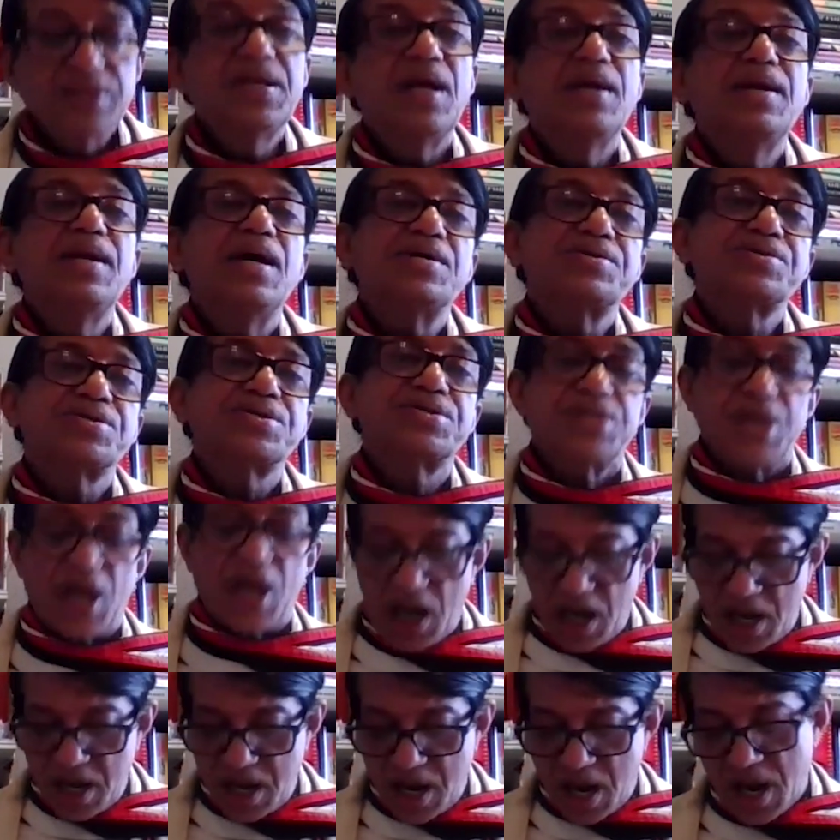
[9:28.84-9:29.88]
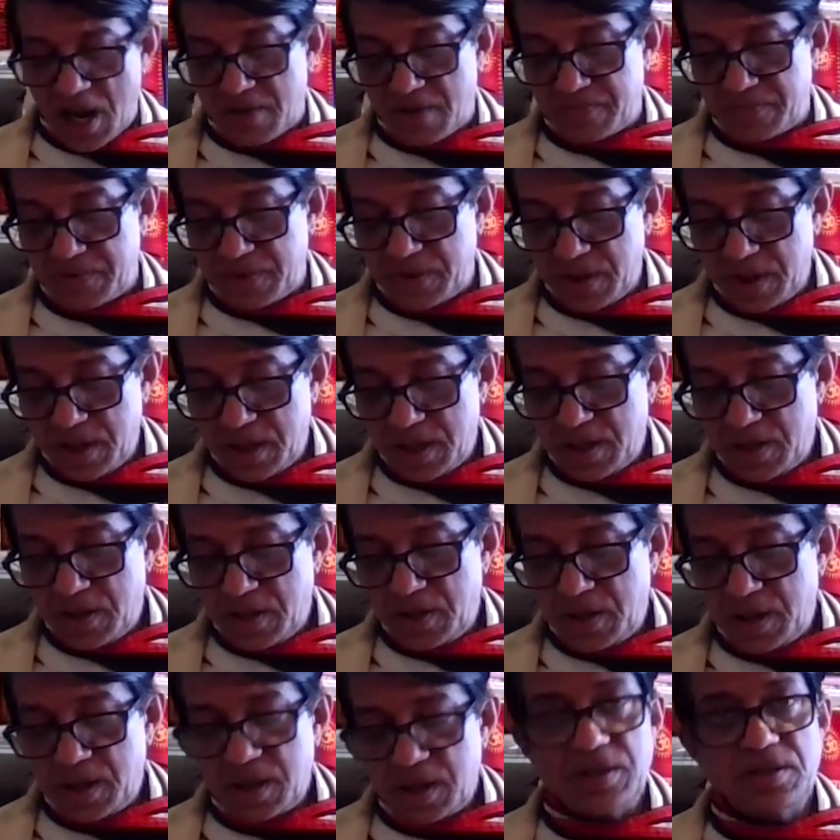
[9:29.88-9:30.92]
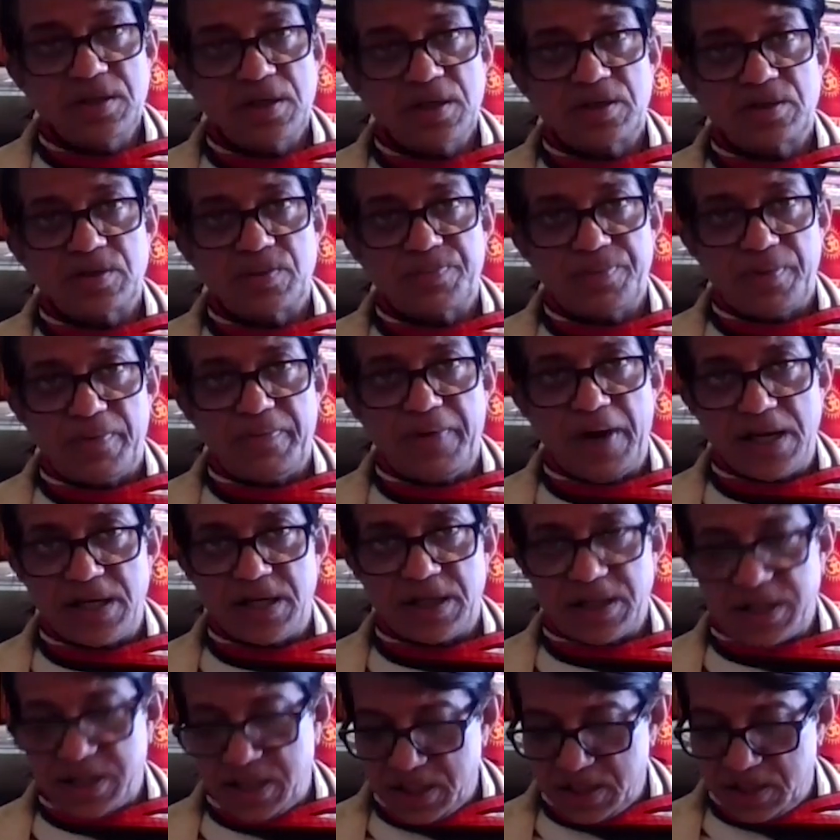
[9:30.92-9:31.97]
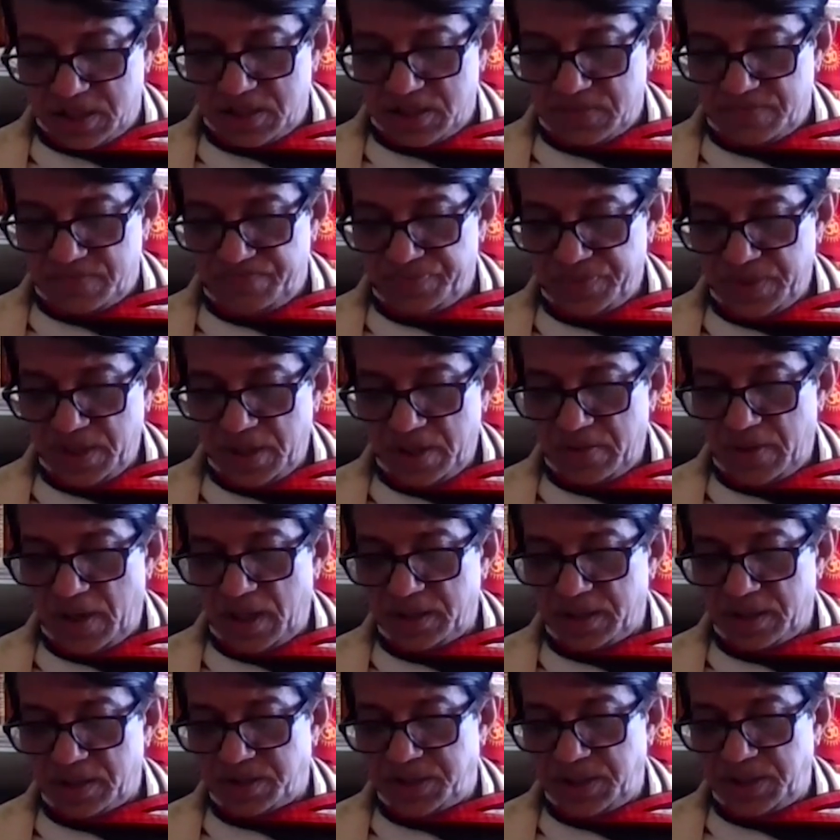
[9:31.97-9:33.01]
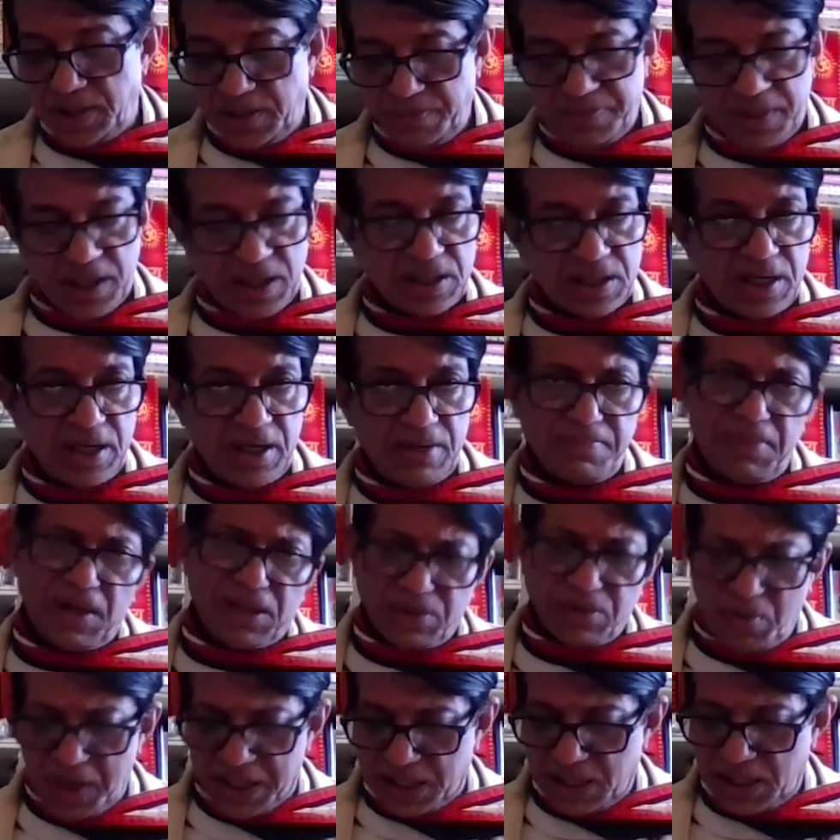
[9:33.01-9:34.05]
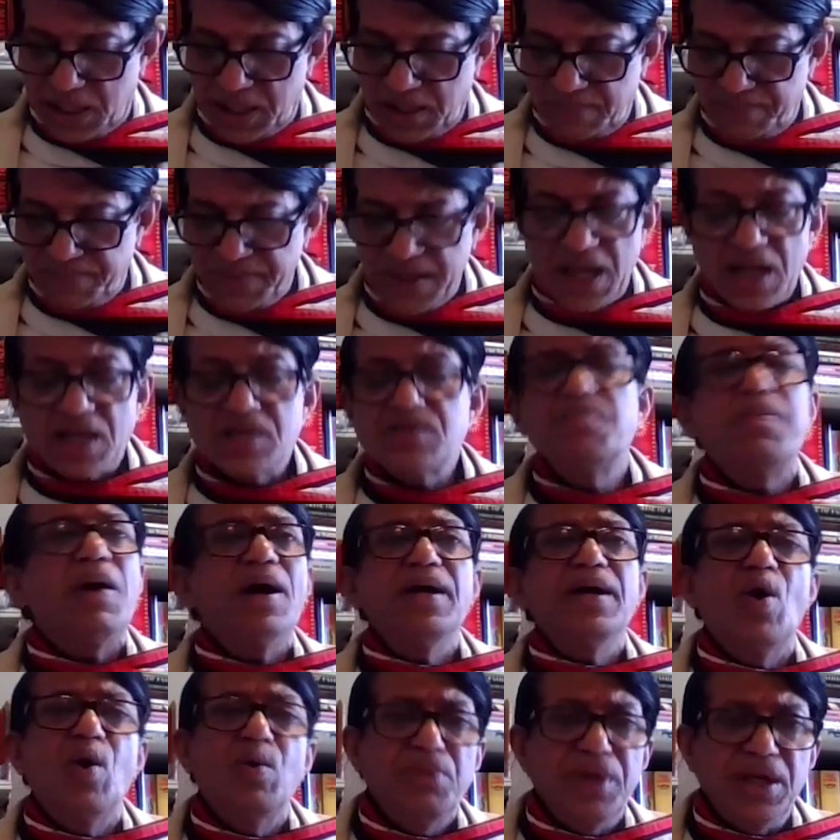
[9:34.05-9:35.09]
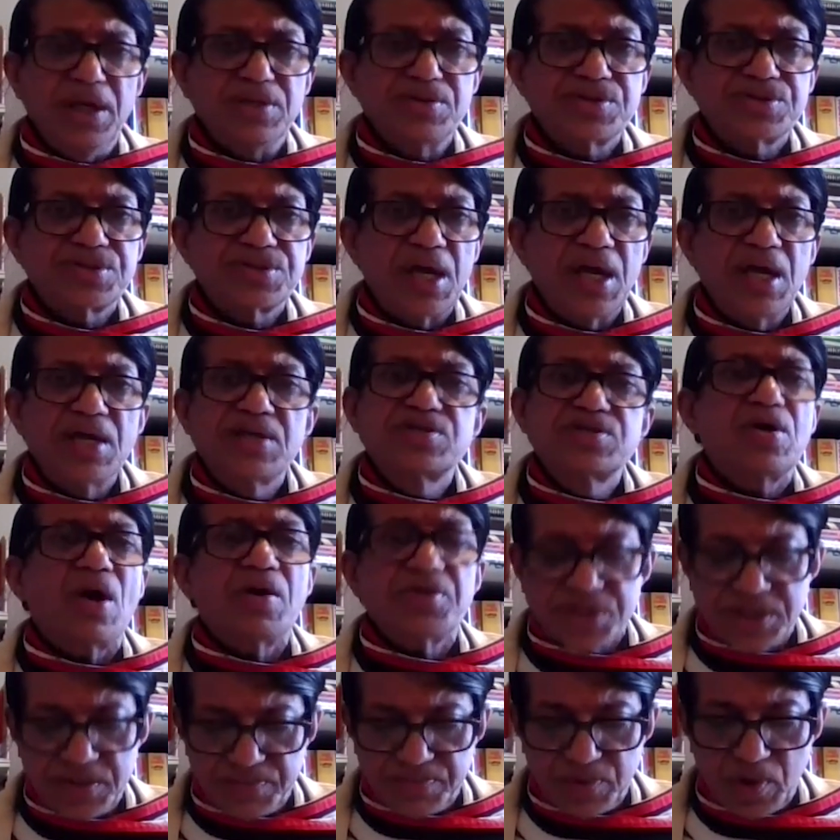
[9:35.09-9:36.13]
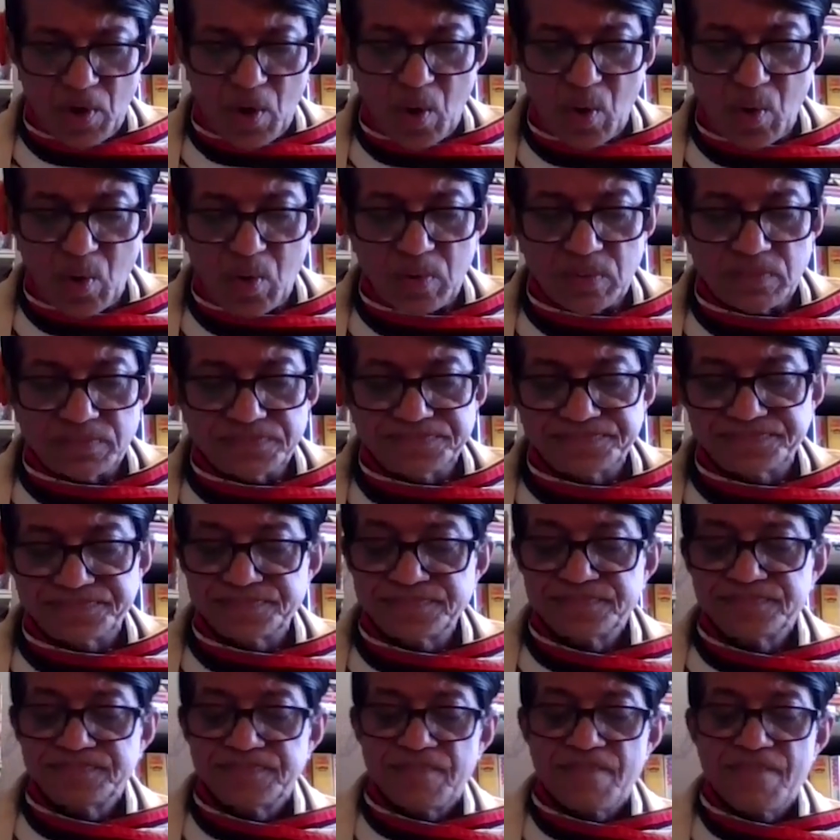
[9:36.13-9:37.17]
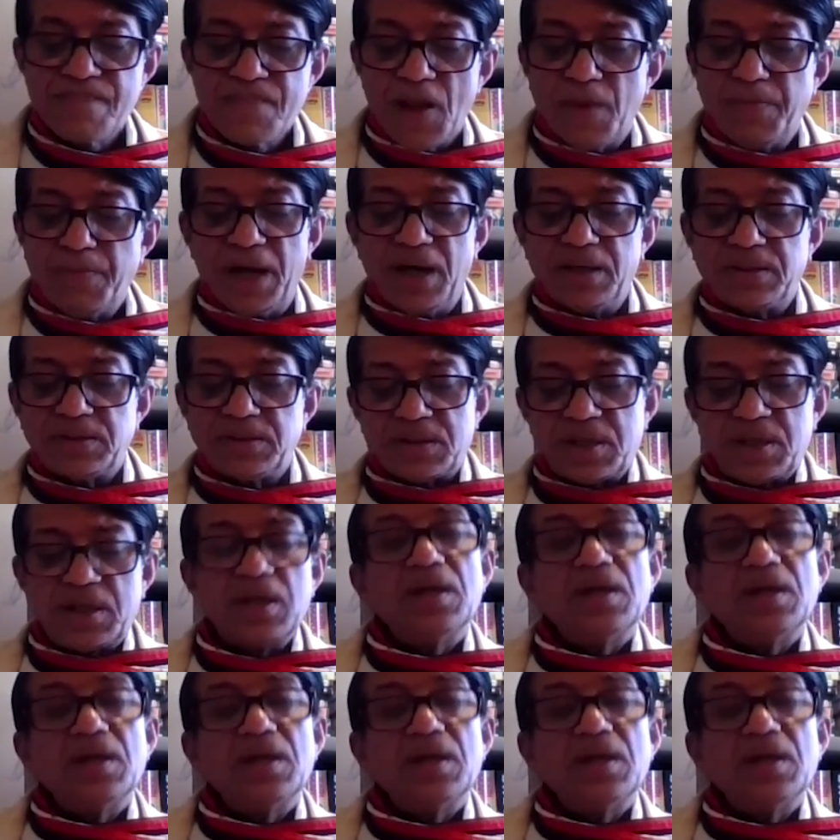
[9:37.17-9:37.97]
The list I have hitherto provided here, rather deliberately but quickly, is by no means exhaustive though, but,